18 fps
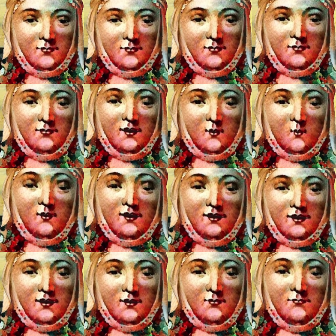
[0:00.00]
It
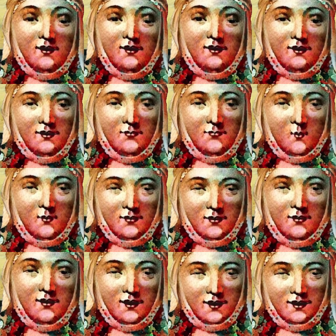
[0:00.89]
wasn't the most
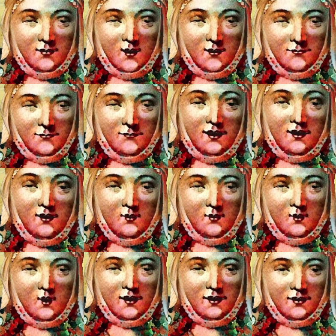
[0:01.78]
successful of
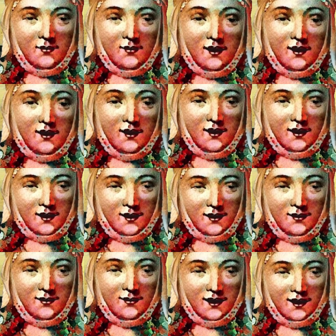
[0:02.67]
marriages for me and
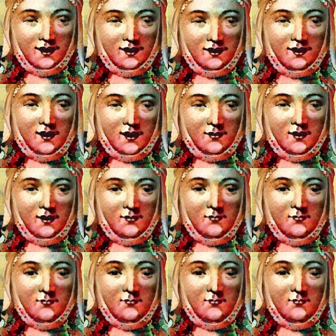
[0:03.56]
Louis VII.
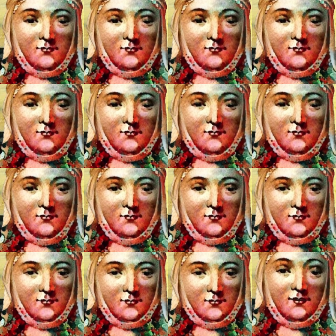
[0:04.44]

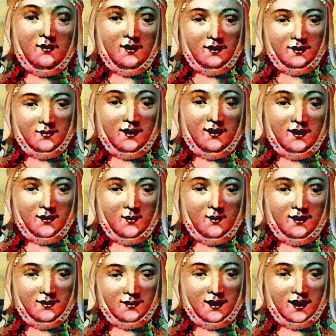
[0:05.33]
My
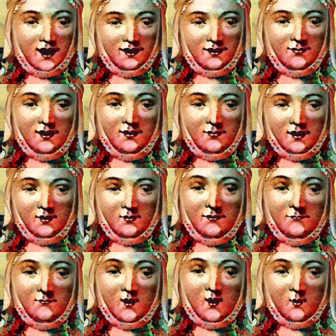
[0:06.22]
family appreciated
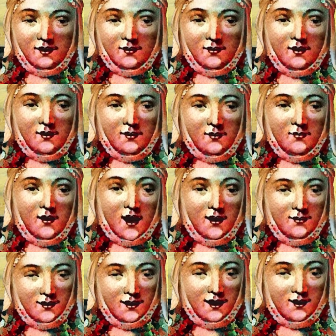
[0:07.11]
the more
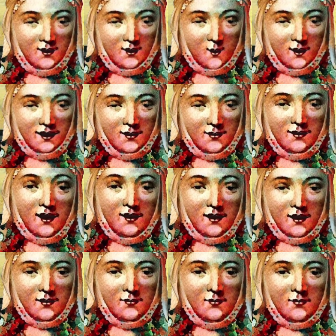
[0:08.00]
sensual pleasures of
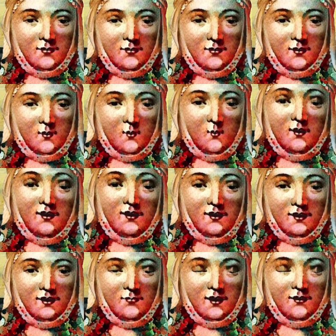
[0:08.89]
life,
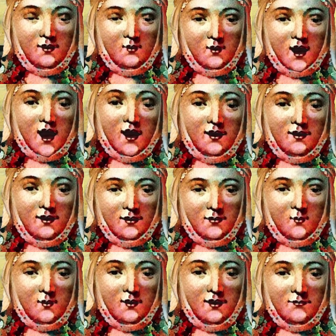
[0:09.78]
whereas he was brought
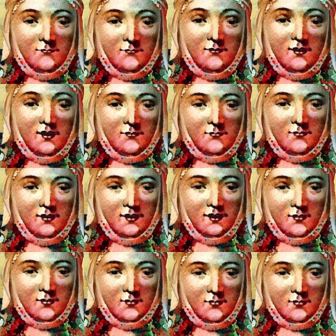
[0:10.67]
up around monks.